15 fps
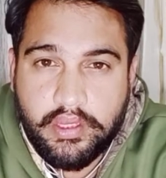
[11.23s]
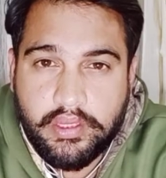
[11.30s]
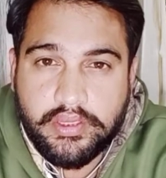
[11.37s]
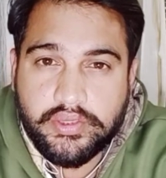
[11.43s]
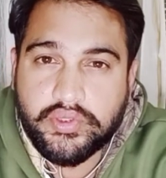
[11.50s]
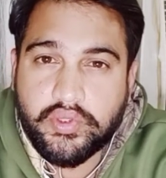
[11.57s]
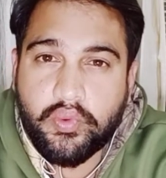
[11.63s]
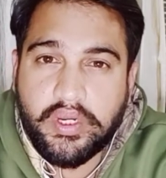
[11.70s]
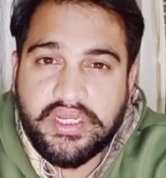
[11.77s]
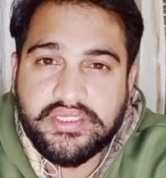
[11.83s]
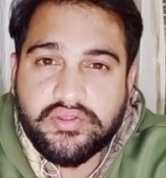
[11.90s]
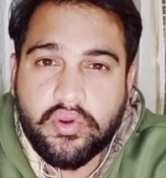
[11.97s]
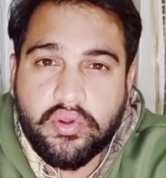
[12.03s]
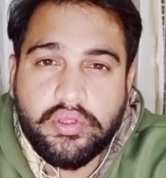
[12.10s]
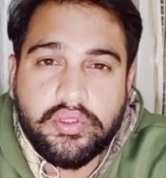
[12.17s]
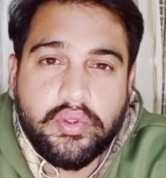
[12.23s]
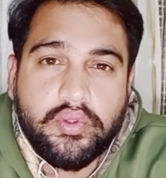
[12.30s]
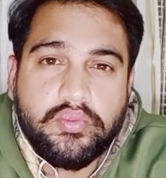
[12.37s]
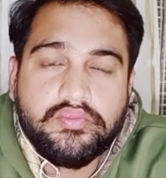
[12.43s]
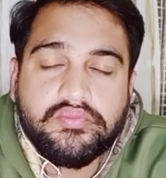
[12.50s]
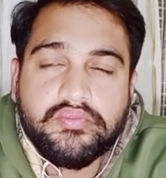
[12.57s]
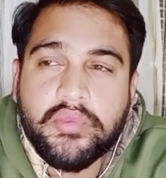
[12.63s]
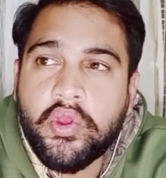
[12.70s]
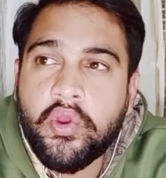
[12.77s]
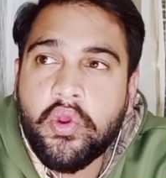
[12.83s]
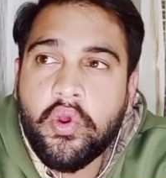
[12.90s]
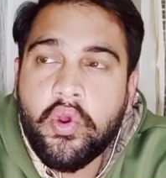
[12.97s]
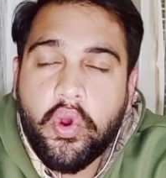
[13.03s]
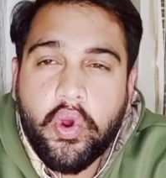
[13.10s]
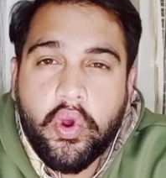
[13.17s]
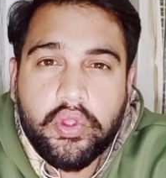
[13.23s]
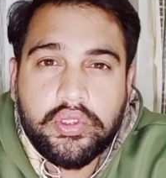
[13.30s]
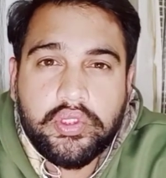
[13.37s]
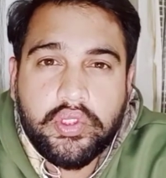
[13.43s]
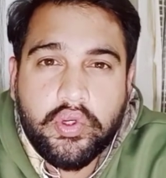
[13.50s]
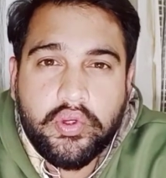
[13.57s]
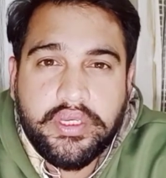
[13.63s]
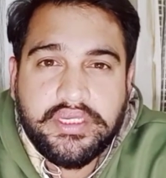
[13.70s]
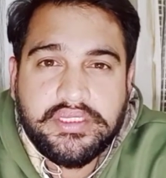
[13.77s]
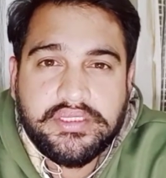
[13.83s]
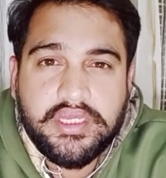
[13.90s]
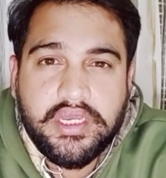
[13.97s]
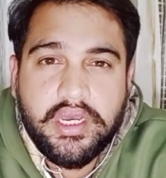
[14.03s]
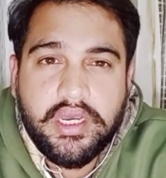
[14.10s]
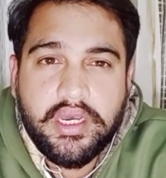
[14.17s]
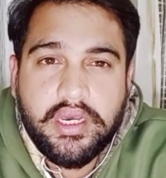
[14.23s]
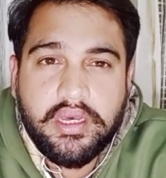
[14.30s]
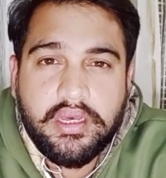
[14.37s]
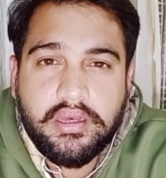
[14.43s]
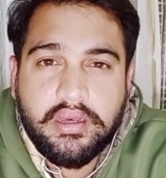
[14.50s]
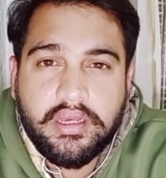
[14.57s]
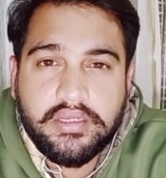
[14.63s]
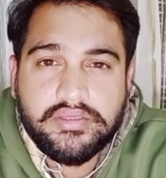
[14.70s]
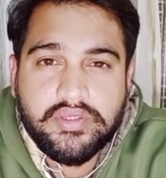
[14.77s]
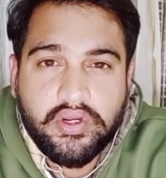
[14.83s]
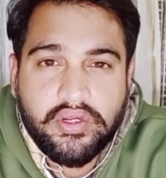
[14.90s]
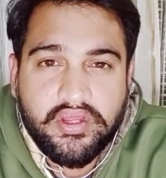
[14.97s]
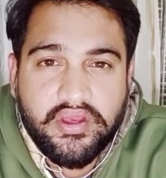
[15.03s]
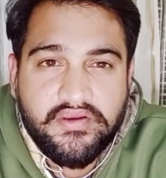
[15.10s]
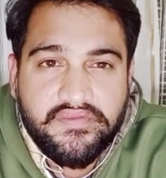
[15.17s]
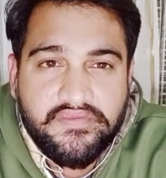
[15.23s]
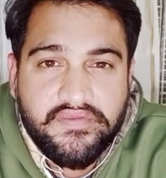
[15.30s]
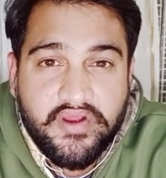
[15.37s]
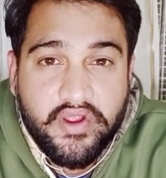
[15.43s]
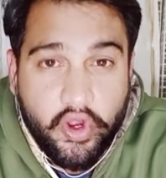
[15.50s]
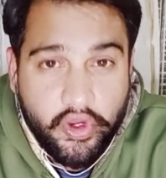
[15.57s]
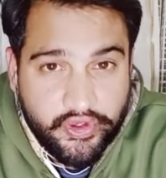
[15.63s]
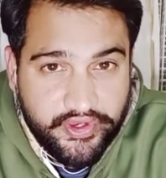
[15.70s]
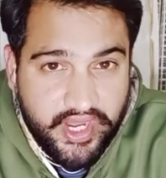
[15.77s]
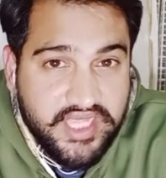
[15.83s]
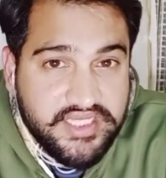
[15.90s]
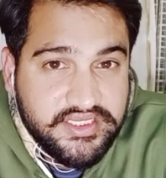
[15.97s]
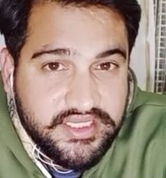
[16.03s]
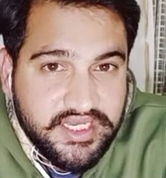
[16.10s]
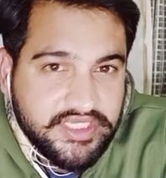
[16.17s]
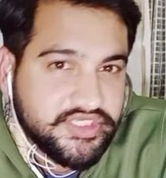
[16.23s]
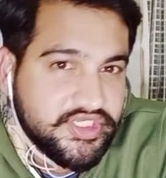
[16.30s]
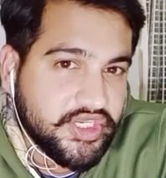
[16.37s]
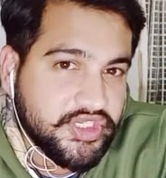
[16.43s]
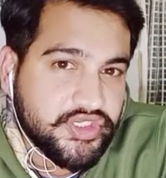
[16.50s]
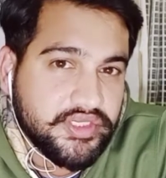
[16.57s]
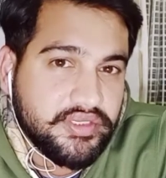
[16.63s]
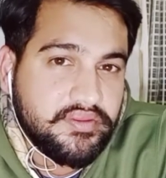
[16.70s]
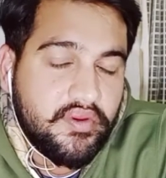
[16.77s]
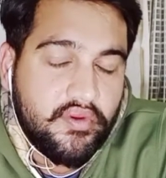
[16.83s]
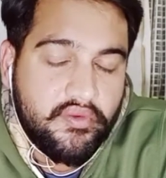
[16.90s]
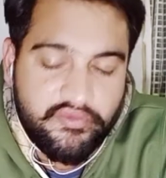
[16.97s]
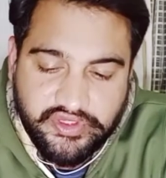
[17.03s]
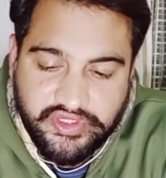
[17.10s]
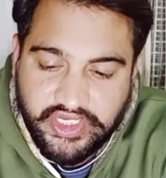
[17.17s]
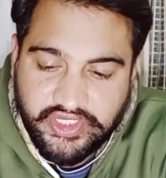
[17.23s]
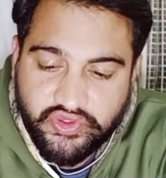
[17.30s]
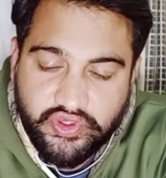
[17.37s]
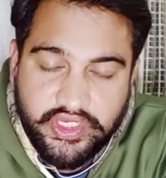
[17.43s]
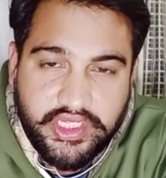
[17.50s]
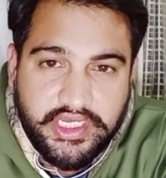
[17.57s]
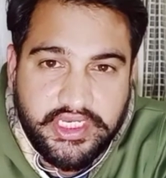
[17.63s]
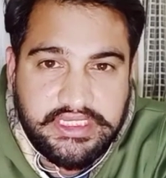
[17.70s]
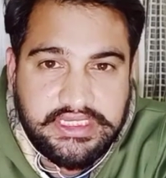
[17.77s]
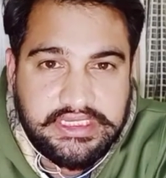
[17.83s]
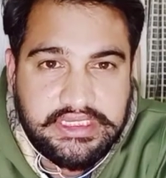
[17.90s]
So what is although? Although is a sort of a contrast conjunction which actually